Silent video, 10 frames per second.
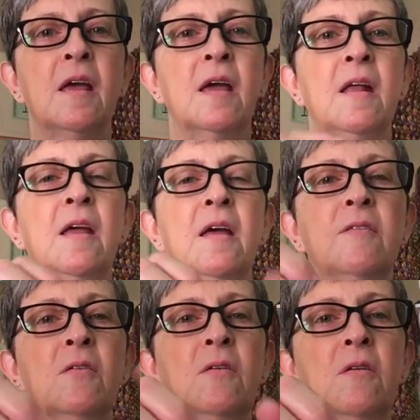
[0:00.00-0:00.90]
And
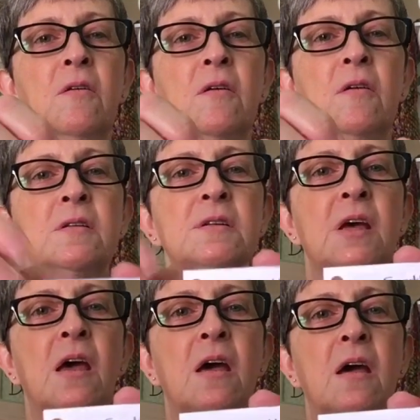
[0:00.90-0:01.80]
that's her
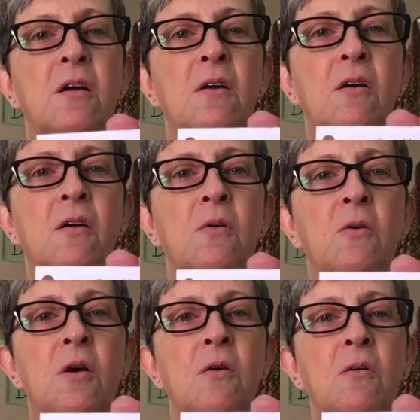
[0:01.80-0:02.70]
tag,
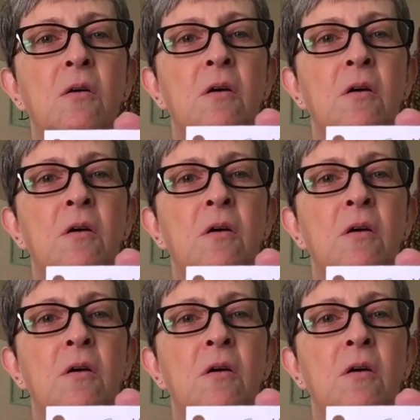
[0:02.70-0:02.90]
Gargoyle.